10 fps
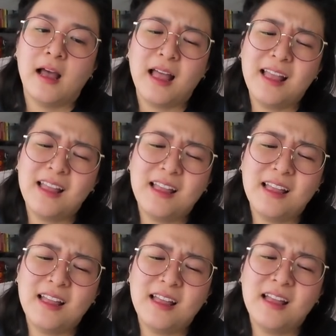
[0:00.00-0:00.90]

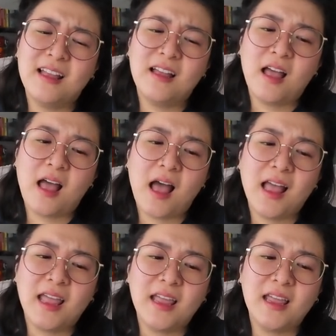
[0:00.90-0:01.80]
uh
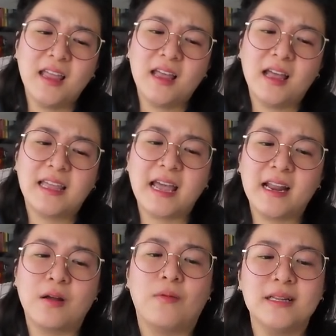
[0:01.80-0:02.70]
i
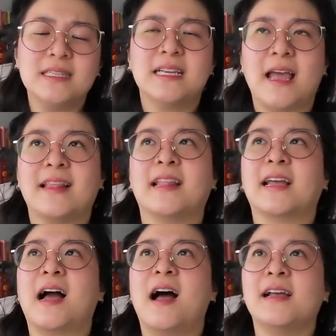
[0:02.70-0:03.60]
again once again
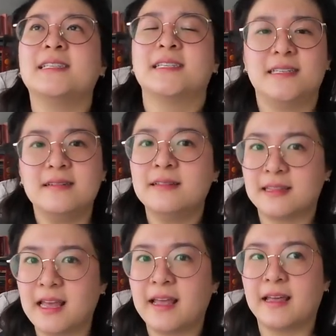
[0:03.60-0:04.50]
like i still
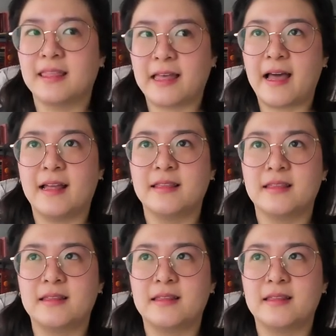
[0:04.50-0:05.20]
think that